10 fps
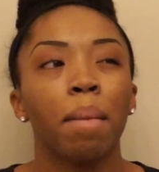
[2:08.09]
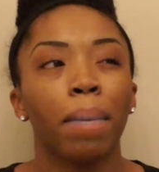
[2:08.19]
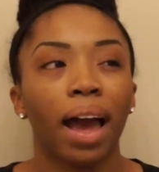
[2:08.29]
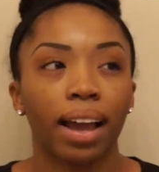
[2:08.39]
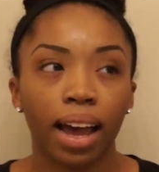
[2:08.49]

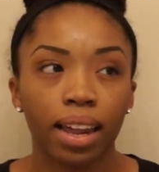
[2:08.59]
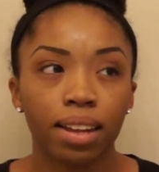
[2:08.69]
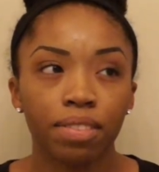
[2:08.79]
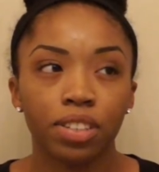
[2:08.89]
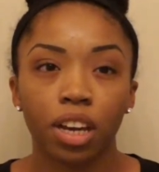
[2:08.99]
but I
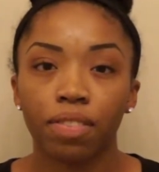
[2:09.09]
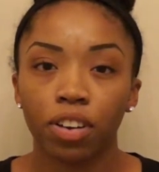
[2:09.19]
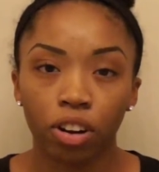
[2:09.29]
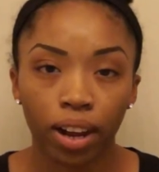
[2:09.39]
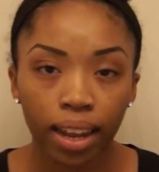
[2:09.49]
kind of took it
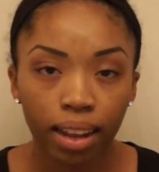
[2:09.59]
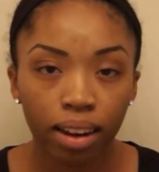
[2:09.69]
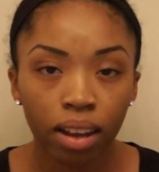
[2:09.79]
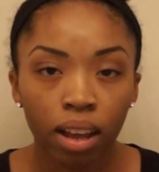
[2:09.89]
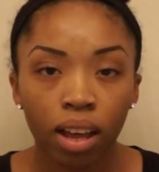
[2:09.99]
for granted.